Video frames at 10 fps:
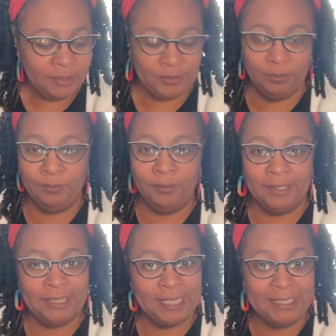So
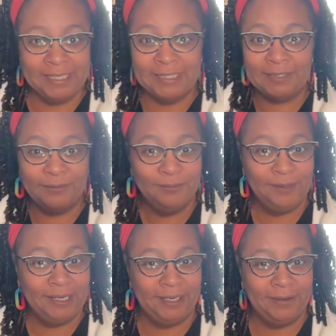one thing is,
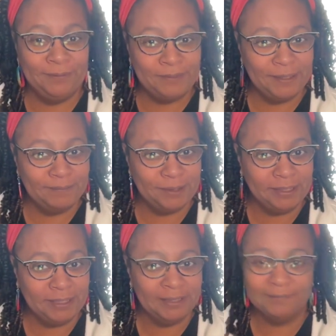when I open the
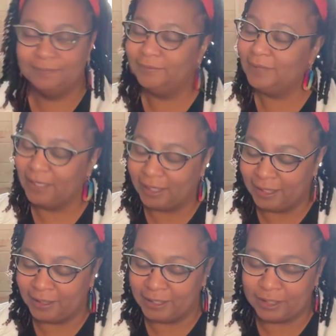book
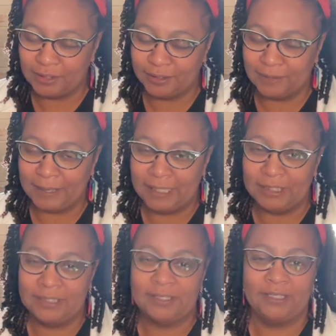and I turn the
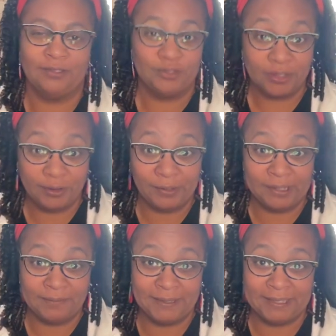pages, there's
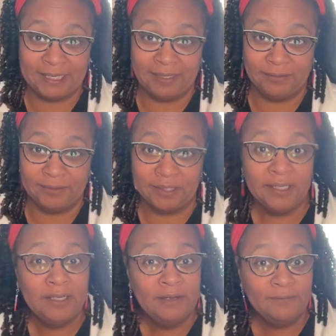going to be sound.
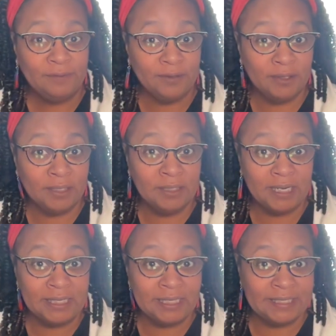For a
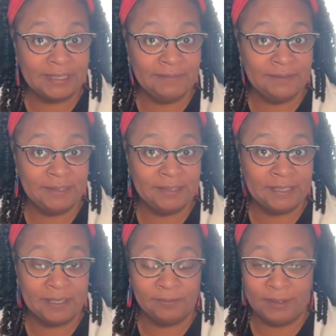lot of the assignments
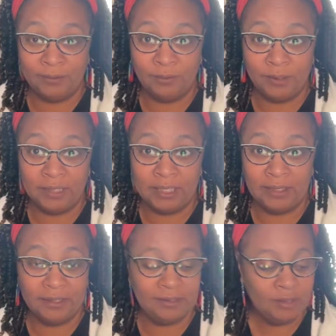that we are working
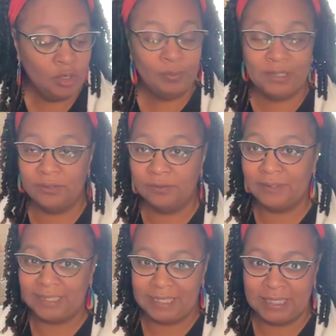on, we don't
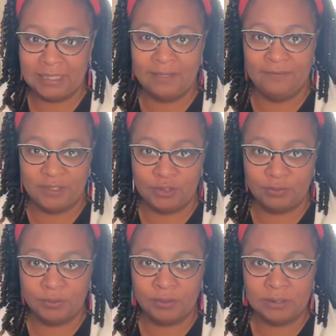need the
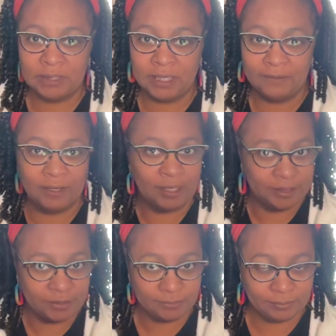visual of
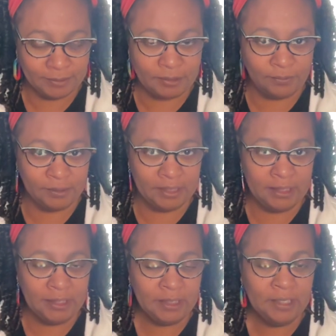us
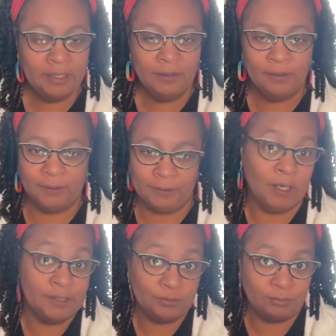recording or
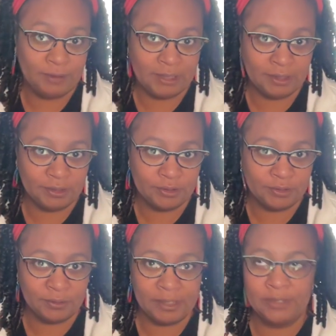us reading our
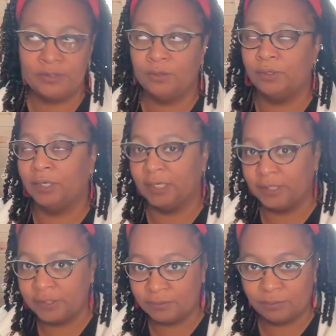stories or
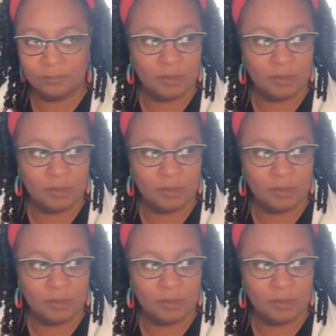us